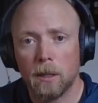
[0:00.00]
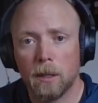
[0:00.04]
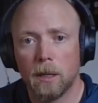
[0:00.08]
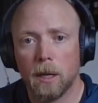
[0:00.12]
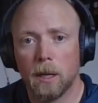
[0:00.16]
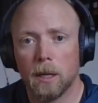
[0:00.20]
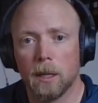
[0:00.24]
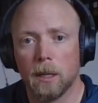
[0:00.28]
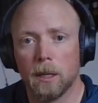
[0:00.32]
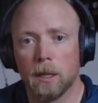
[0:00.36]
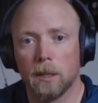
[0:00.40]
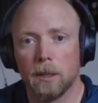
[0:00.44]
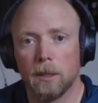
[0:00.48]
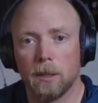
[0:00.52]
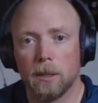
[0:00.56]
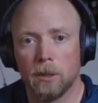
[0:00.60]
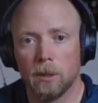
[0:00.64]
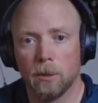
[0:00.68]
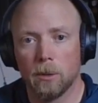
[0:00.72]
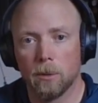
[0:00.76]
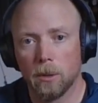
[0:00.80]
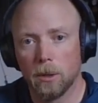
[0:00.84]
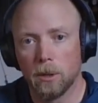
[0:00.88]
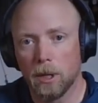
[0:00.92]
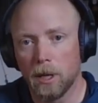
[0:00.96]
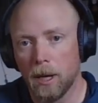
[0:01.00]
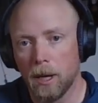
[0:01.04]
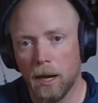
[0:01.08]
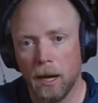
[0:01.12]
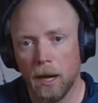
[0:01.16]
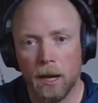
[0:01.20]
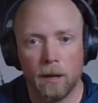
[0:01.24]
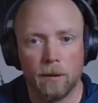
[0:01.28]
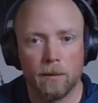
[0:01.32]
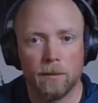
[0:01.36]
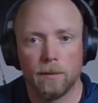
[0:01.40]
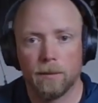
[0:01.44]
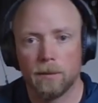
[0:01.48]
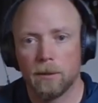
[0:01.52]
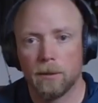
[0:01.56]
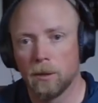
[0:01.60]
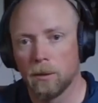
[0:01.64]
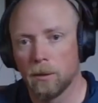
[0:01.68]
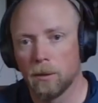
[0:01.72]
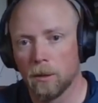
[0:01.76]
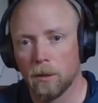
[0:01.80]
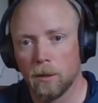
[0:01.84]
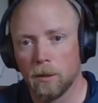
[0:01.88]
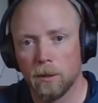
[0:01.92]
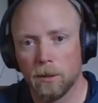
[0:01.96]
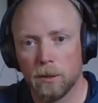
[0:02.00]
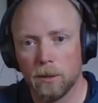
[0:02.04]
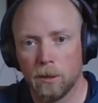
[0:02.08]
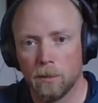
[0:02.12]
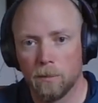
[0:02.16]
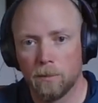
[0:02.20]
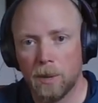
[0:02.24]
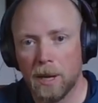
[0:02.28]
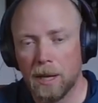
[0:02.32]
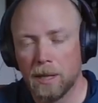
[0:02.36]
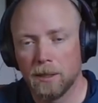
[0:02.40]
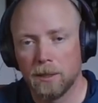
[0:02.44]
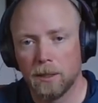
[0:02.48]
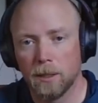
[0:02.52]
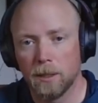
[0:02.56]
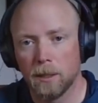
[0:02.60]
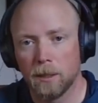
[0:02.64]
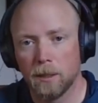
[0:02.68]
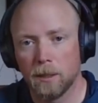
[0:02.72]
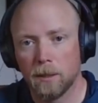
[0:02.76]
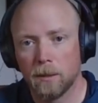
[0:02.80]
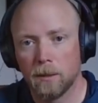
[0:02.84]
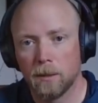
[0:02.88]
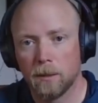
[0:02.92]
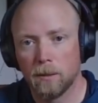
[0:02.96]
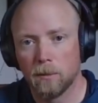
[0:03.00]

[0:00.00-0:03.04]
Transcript: uh, you only have your your basic